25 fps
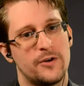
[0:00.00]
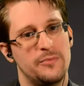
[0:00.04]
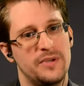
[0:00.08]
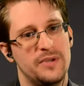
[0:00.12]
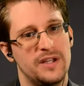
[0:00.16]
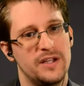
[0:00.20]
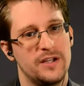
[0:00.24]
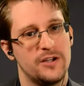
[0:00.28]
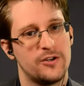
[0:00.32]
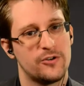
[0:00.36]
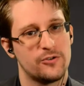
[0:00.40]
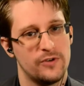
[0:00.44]
that are
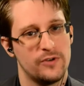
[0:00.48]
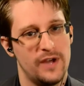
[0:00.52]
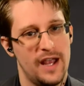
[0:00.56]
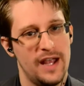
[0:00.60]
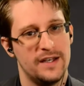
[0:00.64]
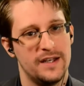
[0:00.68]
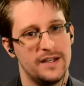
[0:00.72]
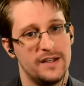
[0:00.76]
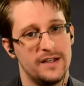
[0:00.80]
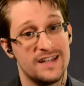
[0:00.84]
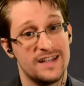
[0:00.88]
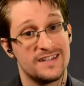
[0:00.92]
being
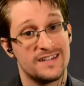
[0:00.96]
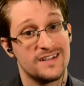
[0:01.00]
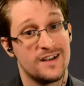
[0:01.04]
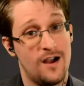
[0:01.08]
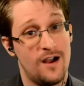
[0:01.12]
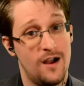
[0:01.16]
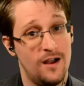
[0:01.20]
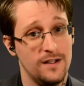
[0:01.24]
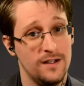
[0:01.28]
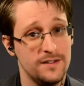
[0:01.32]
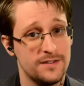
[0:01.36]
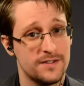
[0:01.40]
created as
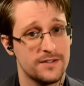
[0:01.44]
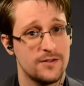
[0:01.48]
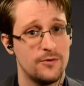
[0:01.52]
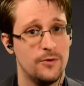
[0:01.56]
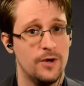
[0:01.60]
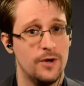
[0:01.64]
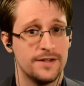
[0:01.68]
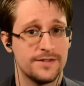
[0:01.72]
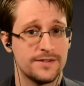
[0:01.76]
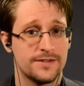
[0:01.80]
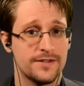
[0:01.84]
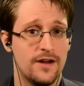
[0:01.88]
a
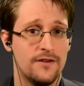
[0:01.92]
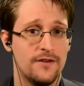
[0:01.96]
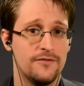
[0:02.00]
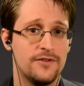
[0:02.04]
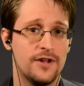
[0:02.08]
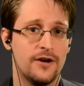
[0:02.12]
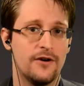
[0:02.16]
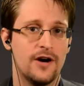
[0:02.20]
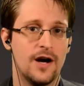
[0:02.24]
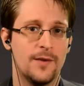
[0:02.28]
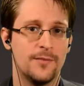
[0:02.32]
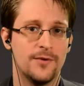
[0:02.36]
consequence
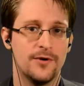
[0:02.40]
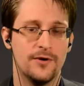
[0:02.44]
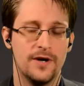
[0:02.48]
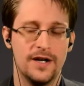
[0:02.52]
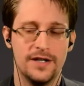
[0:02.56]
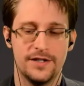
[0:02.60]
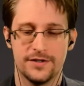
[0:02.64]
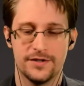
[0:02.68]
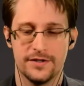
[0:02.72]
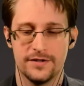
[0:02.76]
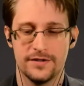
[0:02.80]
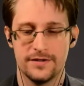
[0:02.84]
of their
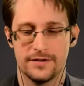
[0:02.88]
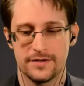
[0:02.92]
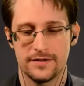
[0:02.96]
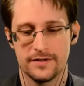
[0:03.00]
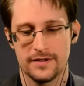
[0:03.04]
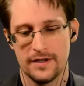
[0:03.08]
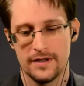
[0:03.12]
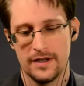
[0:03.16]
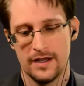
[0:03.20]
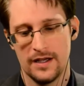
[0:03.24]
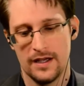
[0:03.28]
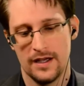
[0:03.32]

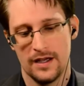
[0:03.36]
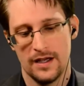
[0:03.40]
operations.